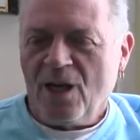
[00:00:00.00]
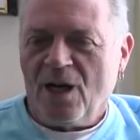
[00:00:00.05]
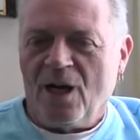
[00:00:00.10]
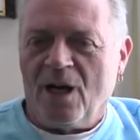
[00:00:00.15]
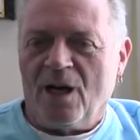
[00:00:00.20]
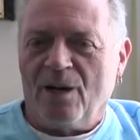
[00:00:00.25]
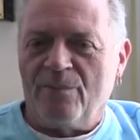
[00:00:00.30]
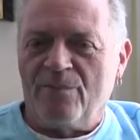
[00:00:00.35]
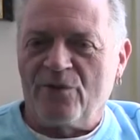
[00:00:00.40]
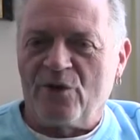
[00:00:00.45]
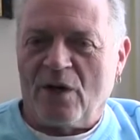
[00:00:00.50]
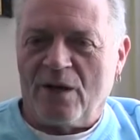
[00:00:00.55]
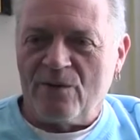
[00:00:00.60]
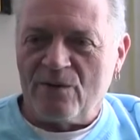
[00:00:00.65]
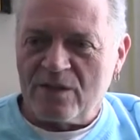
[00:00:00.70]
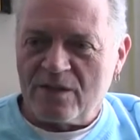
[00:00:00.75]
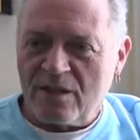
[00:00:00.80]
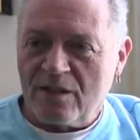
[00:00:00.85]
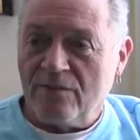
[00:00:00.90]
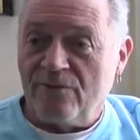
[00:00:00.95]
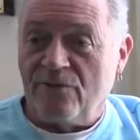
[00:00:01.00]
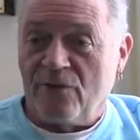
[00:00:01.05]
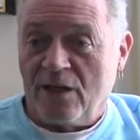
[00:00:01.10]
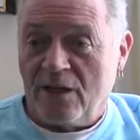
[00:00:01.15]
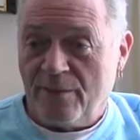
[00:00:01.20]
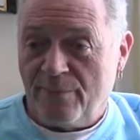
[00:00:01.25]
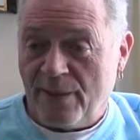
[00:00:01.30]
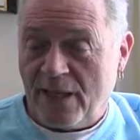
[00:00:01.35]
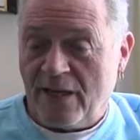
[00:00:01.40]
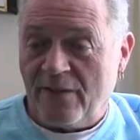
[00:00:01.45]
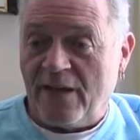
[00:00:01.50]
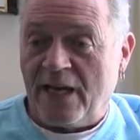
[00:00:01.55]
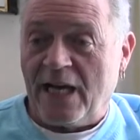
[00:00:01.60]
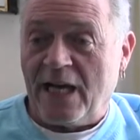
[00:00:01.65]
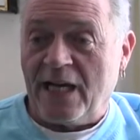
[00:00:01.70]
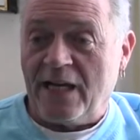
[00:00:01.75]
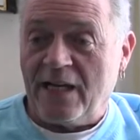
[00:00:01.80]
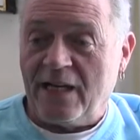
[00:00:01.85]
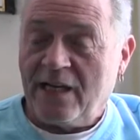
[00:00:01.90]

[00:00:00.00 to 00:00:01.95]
um, so I was confronted by that,